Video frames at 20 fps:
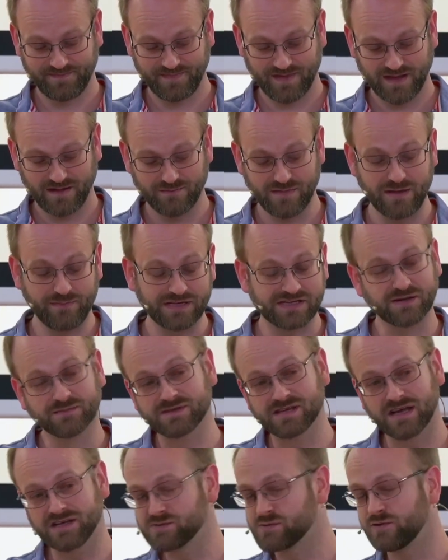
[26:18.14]
Maybe
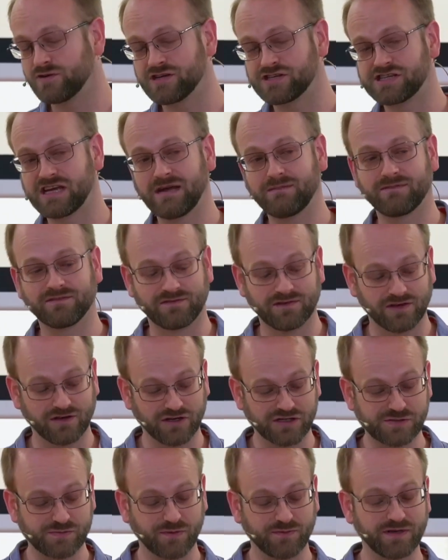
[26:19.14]
sometimes we're ashamed of the
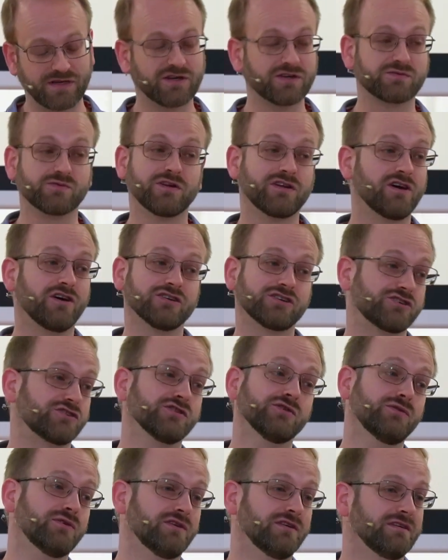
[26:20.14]
gospel because we're not
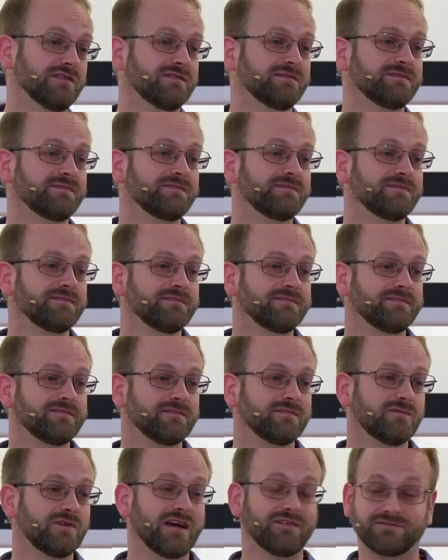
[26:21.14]
sure.
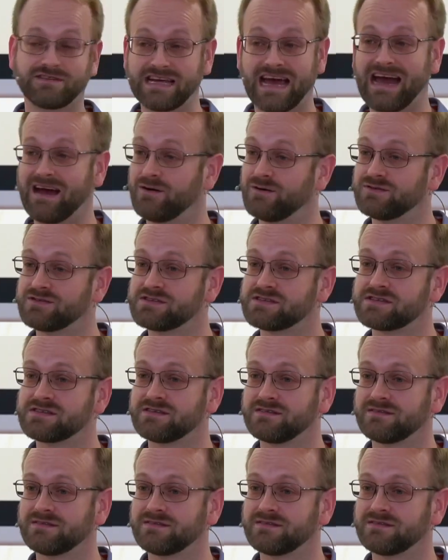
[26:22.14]
We have doubts.